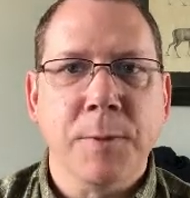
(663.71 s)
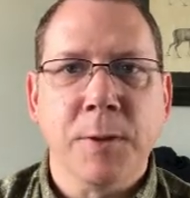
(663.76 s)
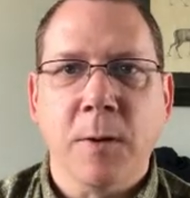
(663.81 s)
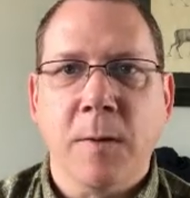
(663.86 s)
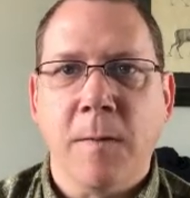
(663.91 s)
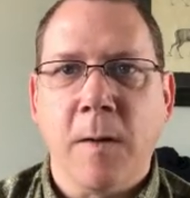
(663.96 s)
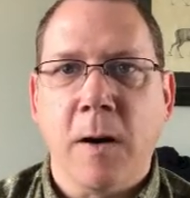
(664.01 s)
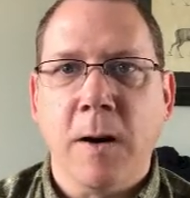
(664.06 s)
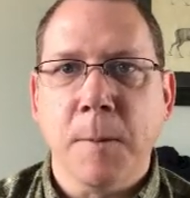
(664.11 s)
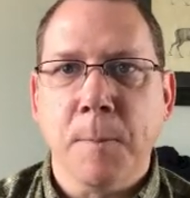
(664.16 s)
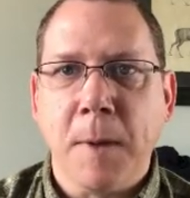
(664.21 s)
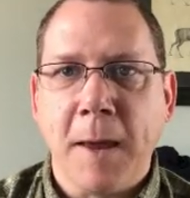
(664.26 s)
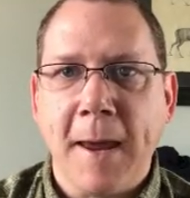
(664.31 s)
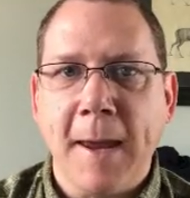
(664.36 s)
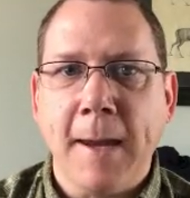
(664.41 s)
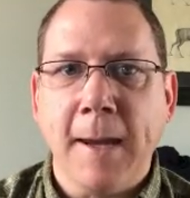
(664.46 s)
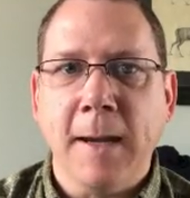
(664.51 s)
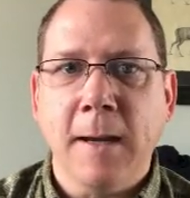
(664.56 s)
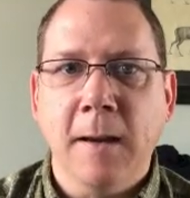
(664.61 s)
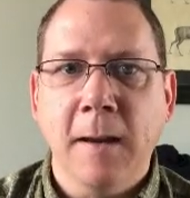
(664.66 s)
So I've already
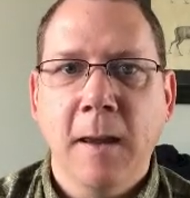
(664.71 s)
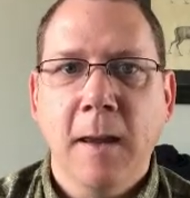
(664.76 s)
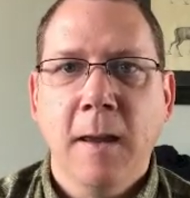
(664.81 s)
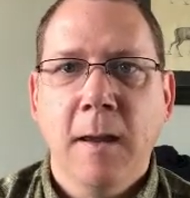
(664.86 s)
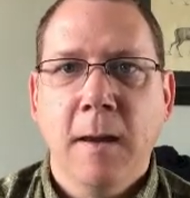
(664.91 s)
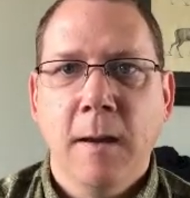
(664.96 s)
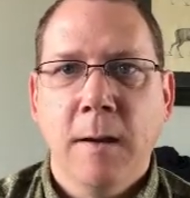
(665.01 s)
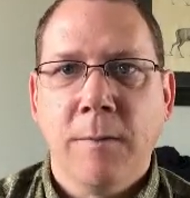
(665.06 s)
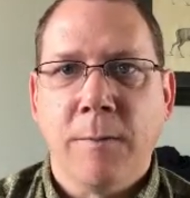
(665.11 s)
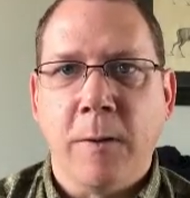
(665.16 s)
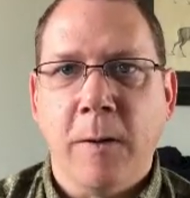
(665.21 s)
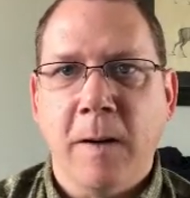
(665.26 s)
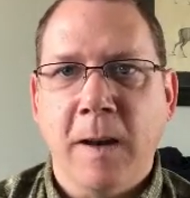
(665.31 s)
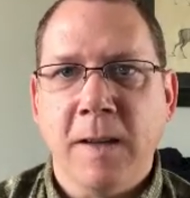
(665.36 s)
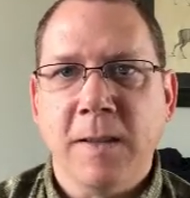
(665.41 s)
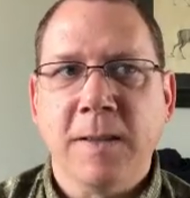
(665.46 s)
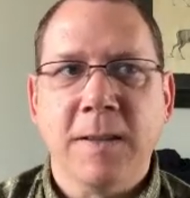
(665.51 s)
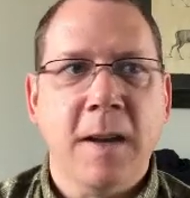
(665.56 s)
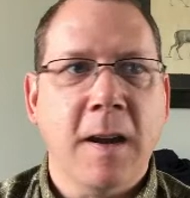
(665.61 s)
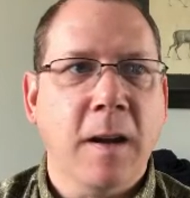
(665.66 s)
paid for an
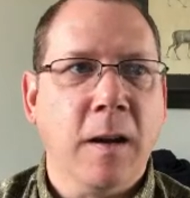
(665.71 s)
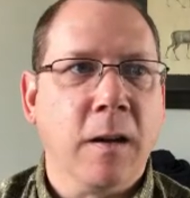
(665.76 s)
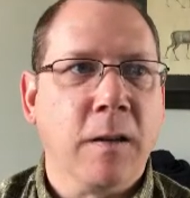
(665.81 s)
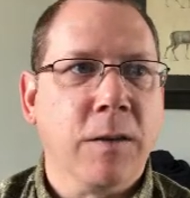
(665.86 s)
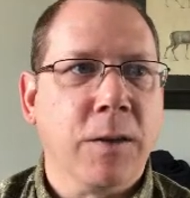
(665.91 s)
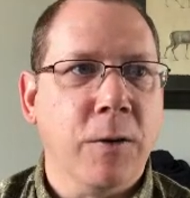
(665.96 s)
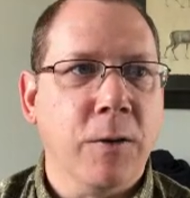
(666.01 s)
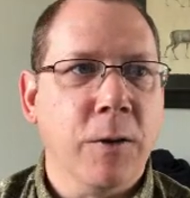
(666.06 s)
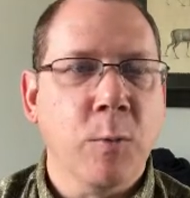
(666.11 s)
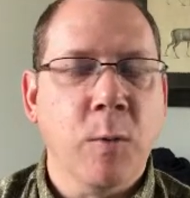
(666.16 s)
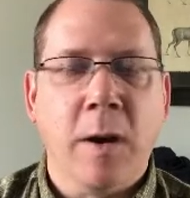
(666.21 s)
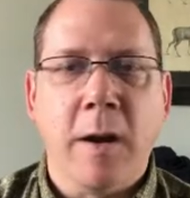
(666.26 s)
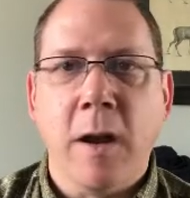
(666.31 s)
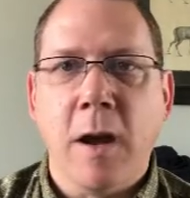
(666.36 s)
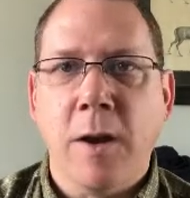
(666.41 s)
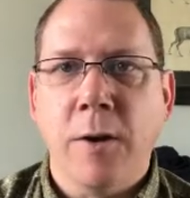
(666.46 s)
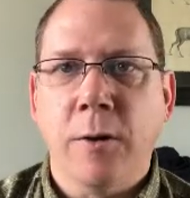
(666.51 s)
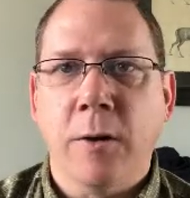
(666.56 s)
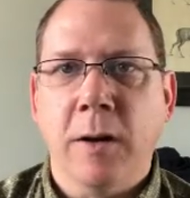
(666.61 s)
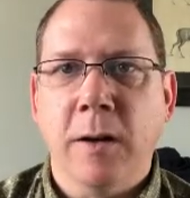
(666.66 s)
S-Tech
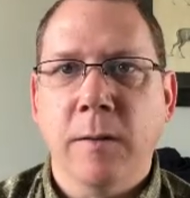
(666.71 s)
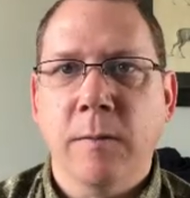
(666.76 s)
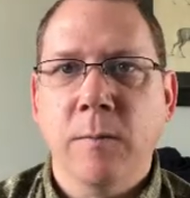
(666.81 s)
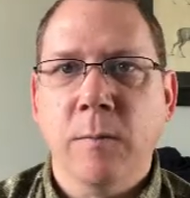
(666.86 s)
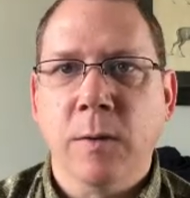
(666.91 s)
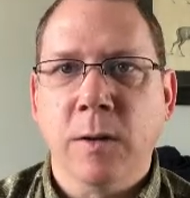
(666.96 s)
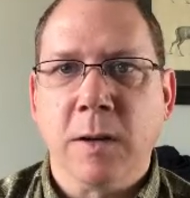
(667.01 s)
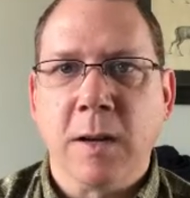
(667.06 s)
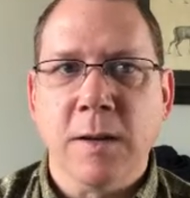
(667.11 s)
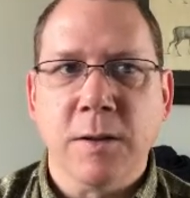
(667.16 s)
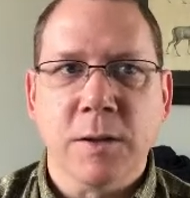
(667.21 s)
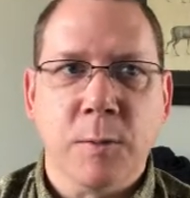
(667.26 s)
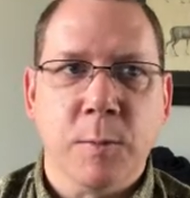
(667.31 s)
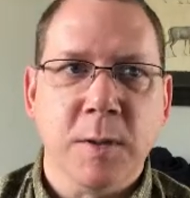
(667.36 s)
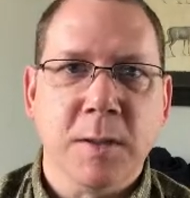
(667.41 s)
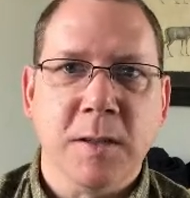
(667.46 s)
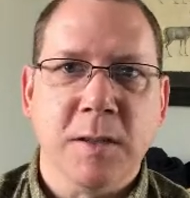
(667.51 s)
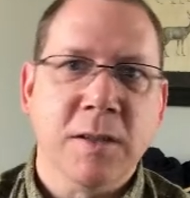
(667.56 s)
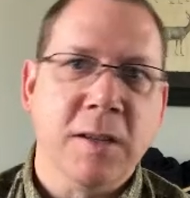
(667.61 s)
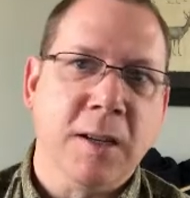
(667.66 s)
3100 because there
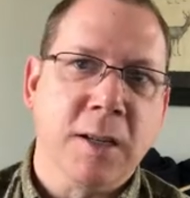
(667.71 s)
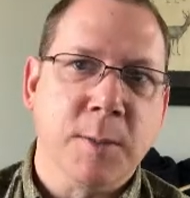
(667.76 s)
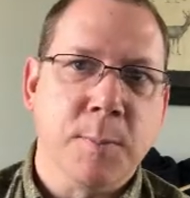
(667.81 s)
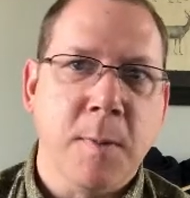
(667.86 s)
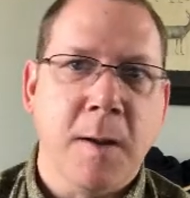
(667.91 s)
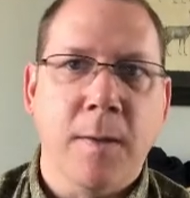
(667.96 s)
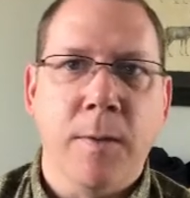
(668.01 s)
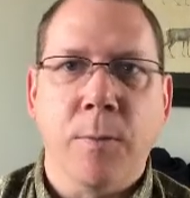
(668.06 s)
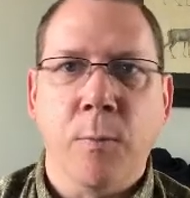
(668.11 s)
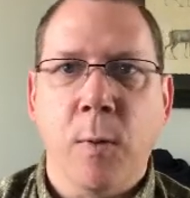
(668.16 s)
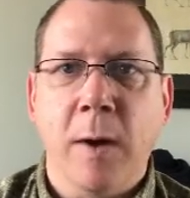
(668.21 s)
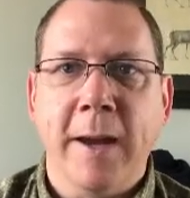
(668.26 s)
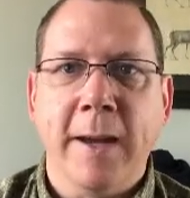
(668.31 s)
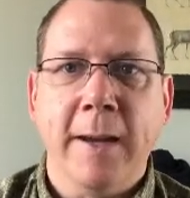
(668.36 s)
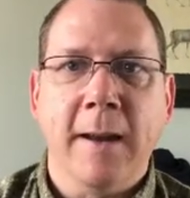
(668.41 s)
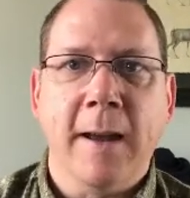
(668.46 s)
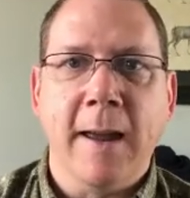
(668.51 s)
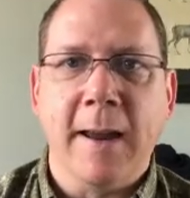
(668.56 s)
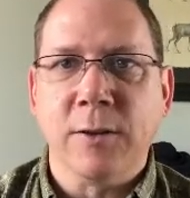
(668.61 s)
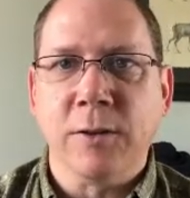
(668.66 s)
was a 6-month
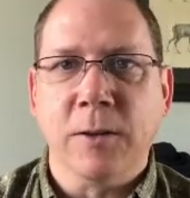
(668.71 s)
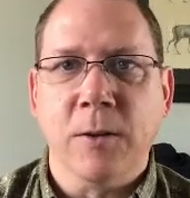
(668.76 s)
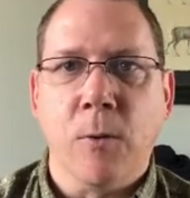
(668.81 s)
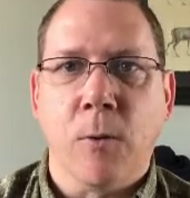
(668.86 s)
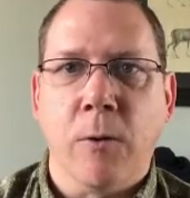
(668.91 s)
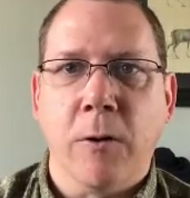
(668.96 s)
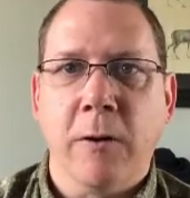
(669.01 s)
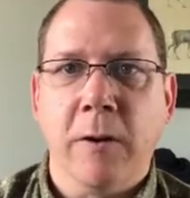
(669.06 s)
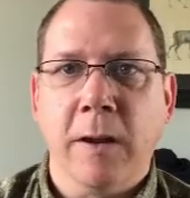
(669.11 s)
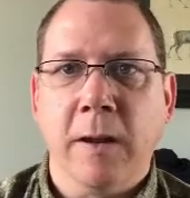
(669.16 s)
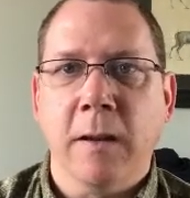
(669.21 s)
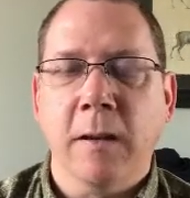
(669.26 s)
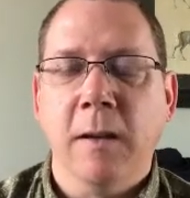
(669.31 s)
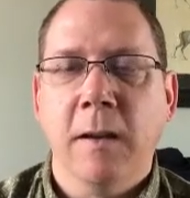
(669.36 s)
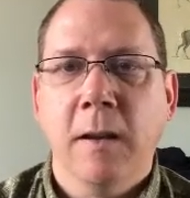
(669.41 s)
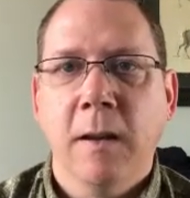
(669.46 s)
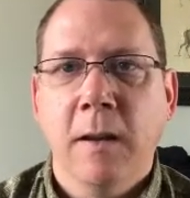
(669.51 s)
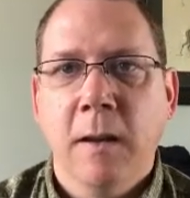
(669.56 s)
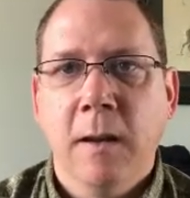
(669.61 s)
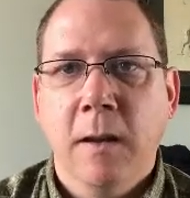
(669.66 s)
wait. I actually ordered it
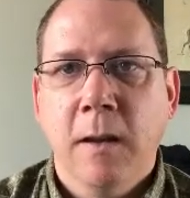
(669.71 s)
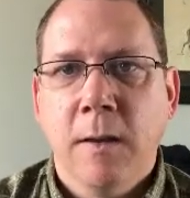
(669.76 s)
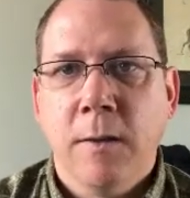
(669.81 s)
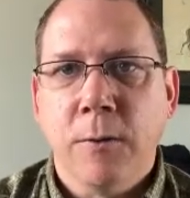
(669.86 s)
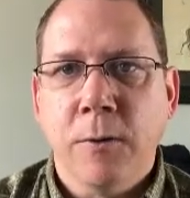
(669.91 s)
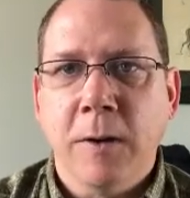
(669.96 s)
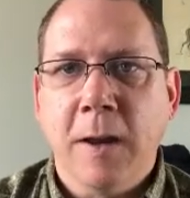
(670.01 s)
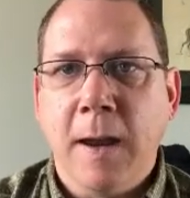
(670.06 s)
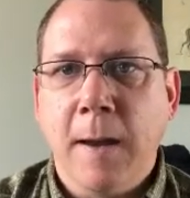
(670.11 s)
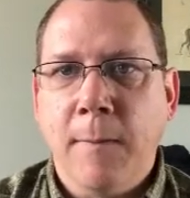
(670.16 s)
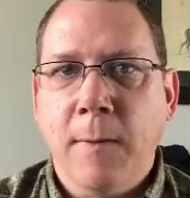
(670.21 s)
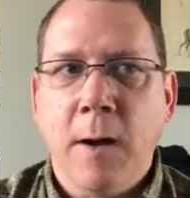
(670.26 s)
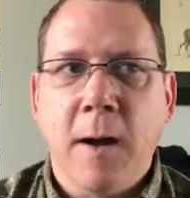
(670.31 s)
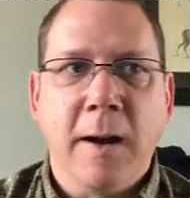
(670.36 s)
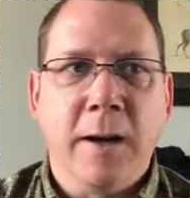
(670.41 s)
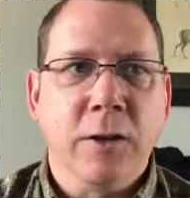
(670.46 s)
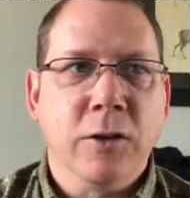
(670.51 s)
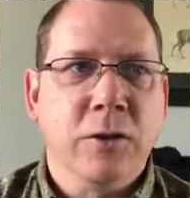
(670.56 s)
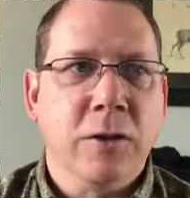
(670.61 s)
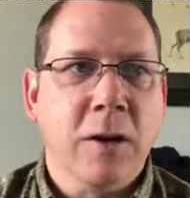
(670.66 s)
through the
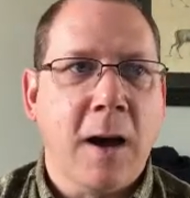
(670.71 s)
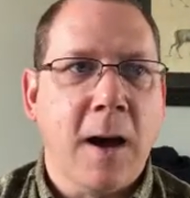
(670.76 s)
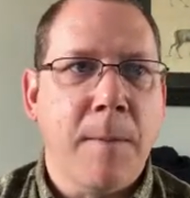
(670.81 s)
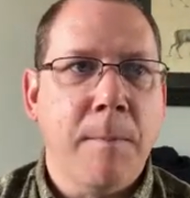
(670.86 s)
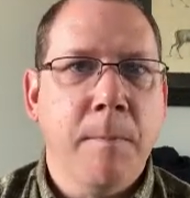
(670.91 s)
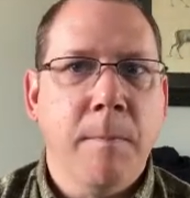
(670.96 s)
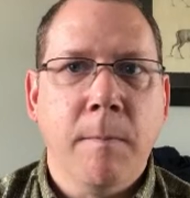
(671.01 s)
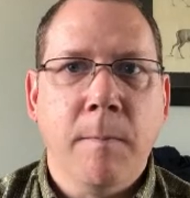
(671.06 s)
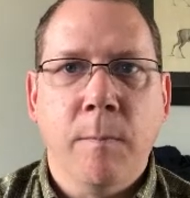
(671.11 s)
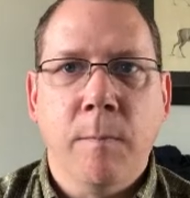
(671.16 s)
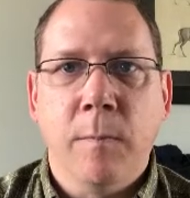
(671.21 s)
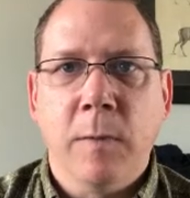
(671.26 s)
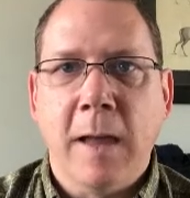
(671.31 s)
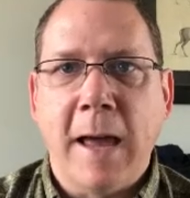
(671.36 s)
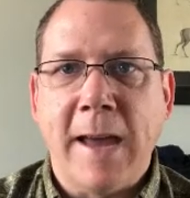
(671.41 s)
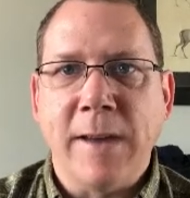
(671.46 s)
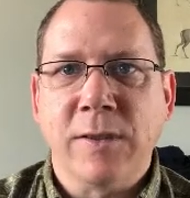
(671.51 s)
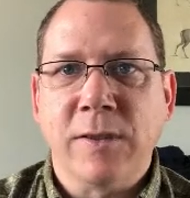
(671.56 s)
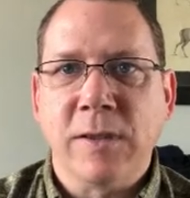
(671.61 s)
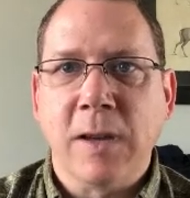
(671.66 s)
avionics shop
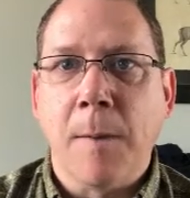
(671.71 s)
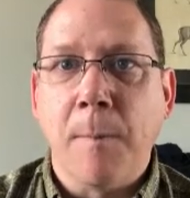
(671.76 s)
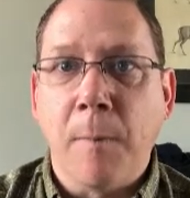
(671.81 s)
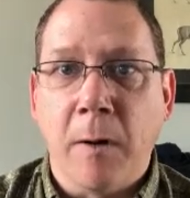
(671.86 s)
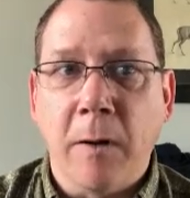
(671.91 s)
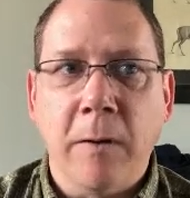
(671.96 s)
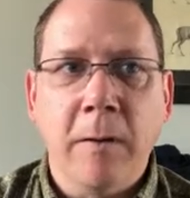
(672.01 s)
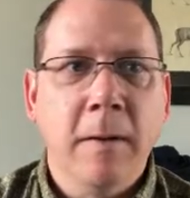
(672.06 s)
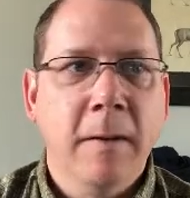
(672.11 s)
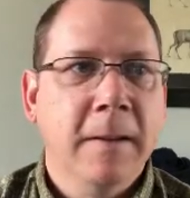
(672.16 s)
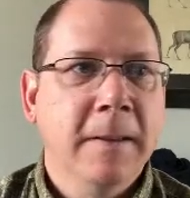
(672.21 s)
last summer,